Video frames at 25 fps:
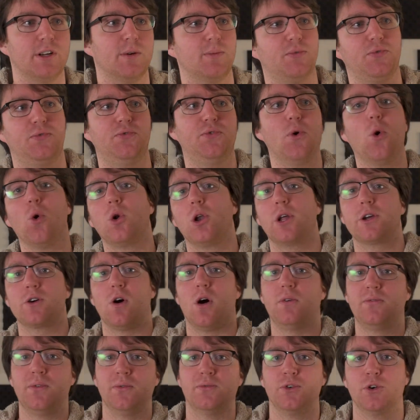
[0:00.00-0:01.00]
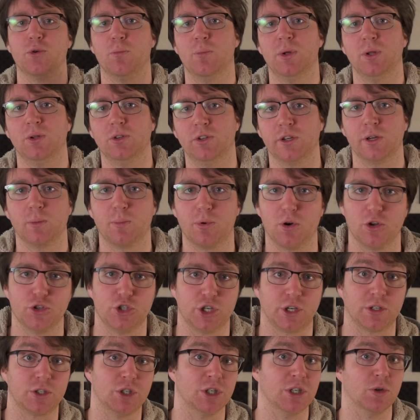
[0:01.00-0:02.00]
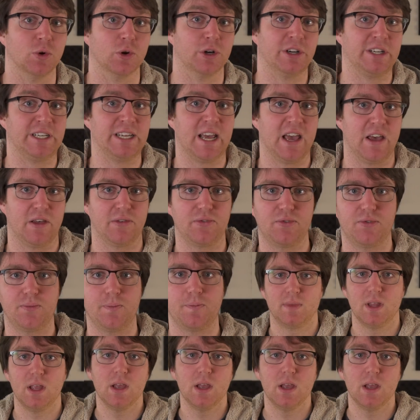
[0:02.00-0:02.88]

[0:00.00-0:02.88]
up falling off of your building project to your death.